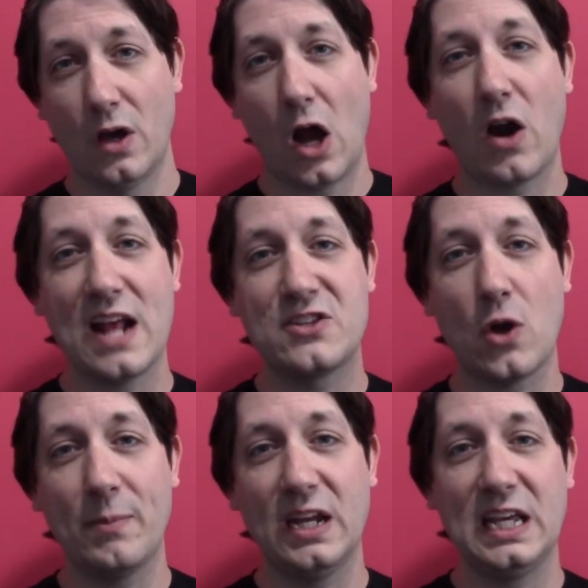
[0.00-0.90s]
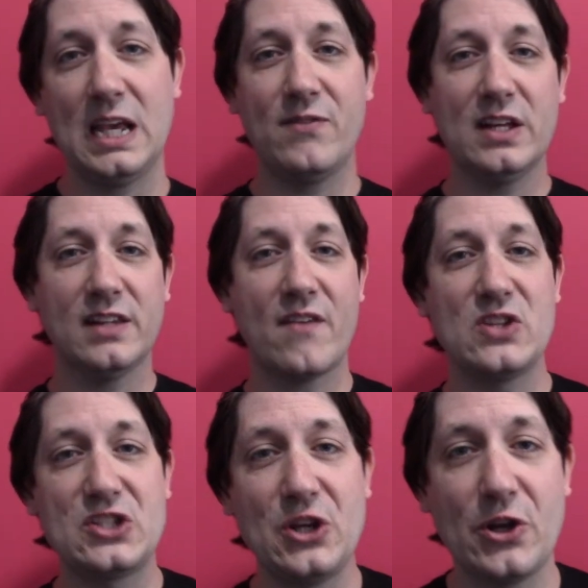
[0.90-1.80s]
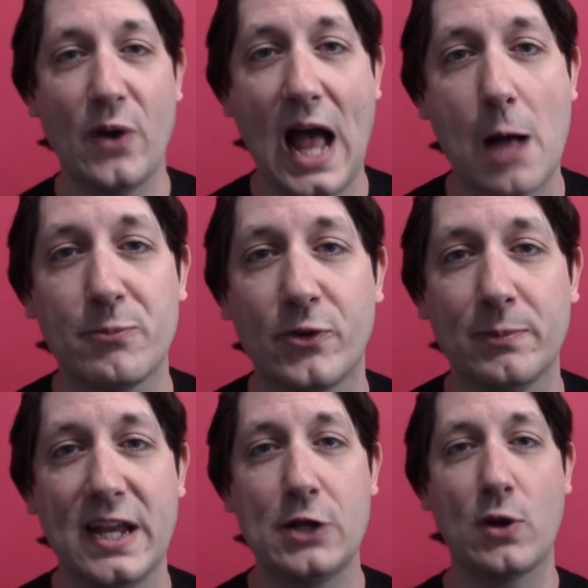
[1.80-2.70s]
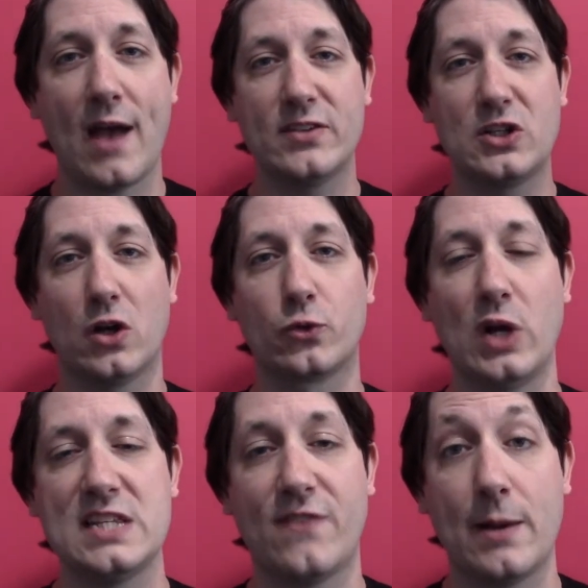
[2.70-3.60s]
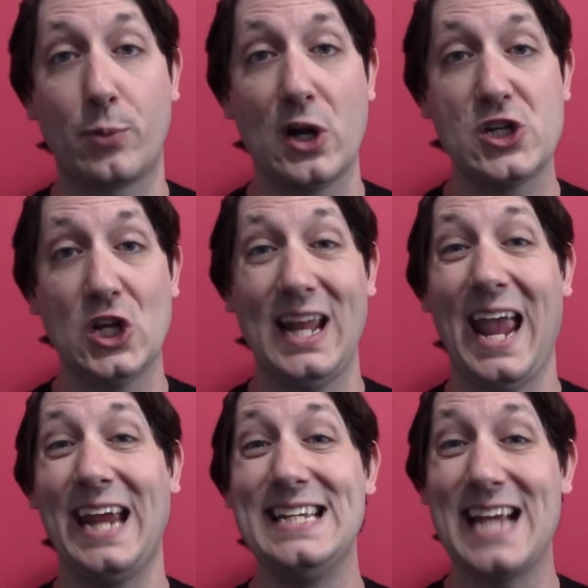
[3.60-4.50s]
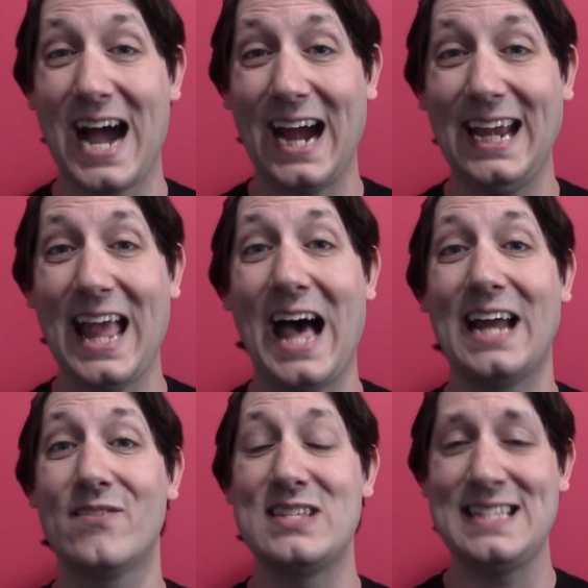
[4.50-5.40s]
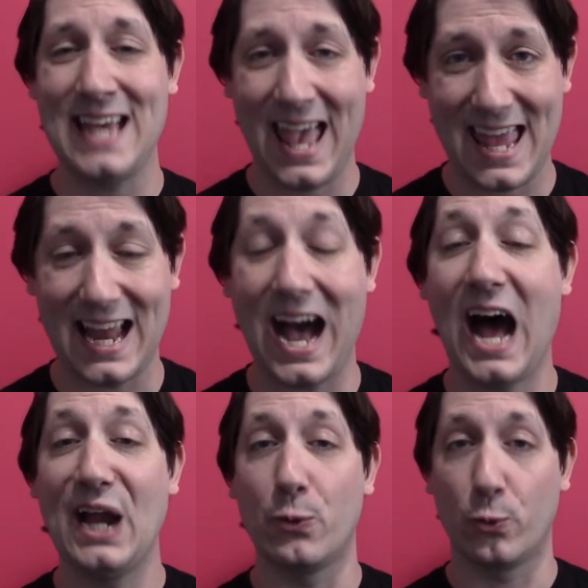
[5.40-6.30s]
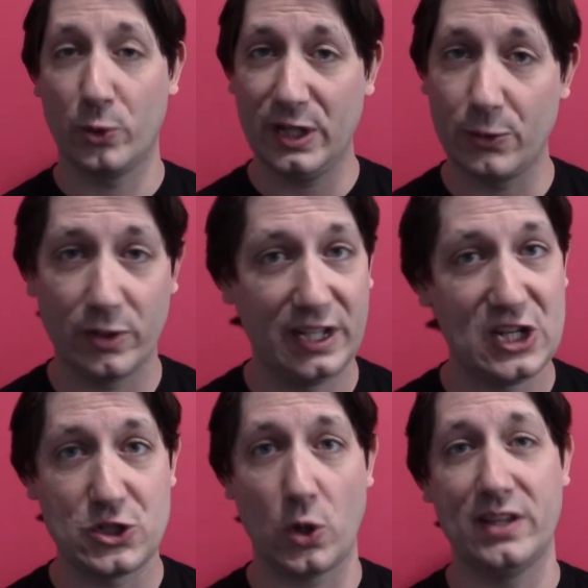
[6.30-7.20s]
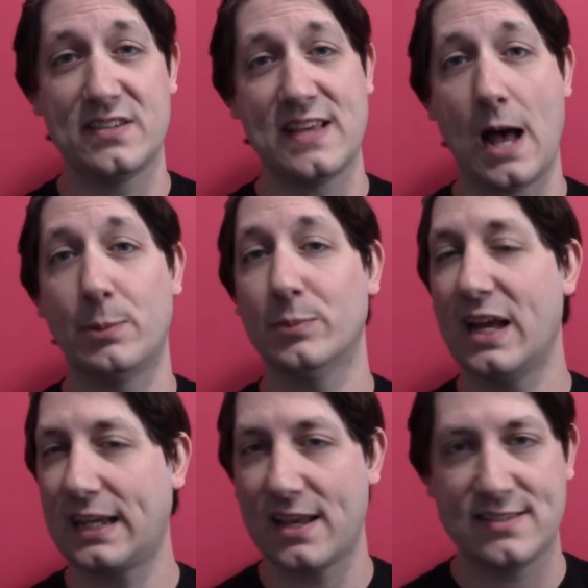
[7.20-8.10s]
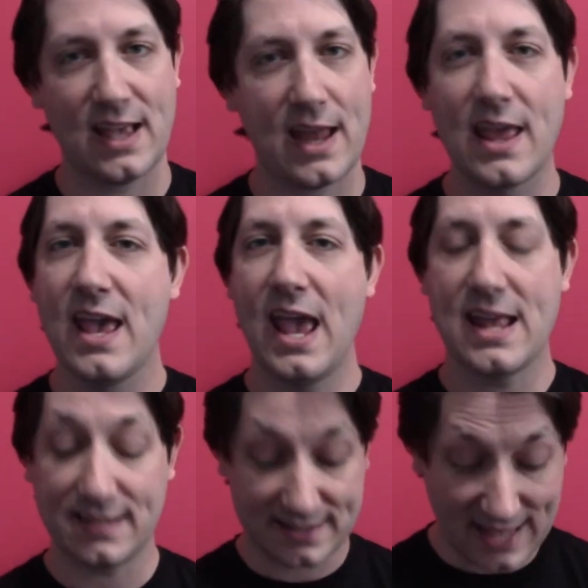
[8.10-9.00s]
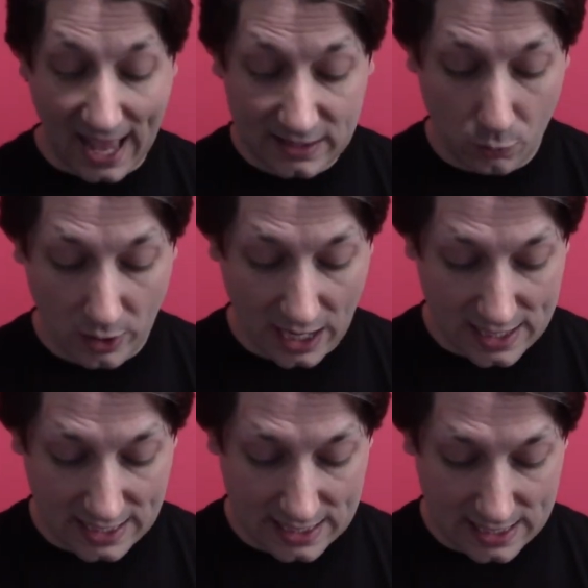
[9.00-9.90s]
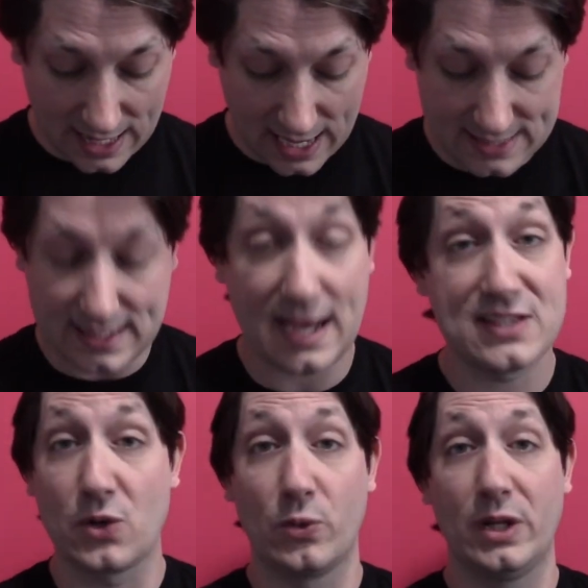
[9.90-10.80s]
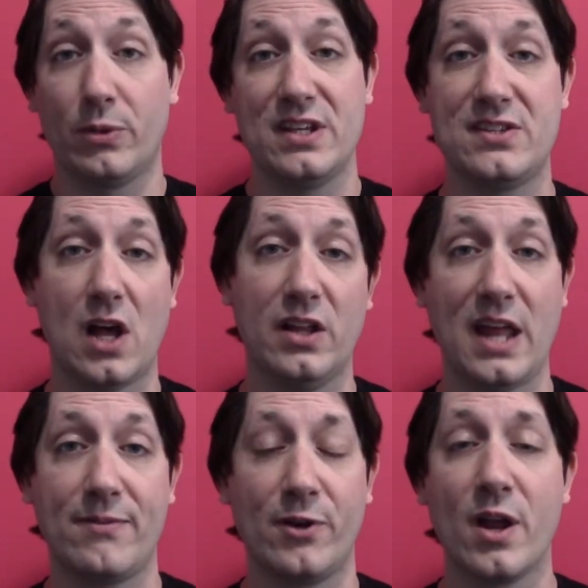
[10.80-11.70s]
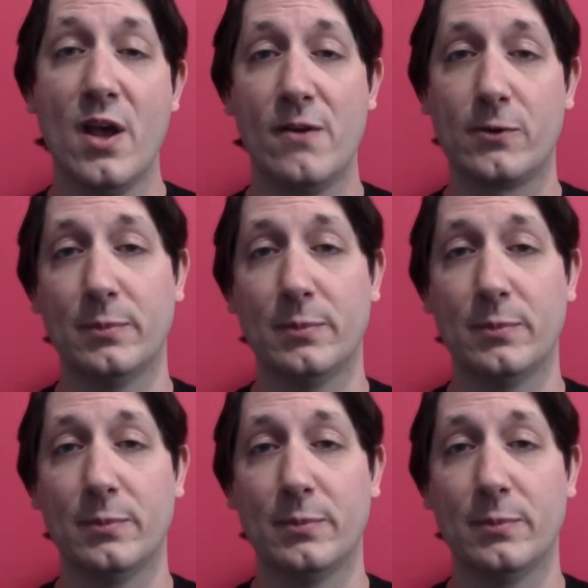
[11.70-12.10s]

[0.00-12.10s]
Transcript: Alright, so I'm going to give the 11th studio album from Lenny Kravitz called Raise Vibration a 9 out of 10. I really enjoyed this album. Like I said, it's exactly what I needed, and it's a really solid effort from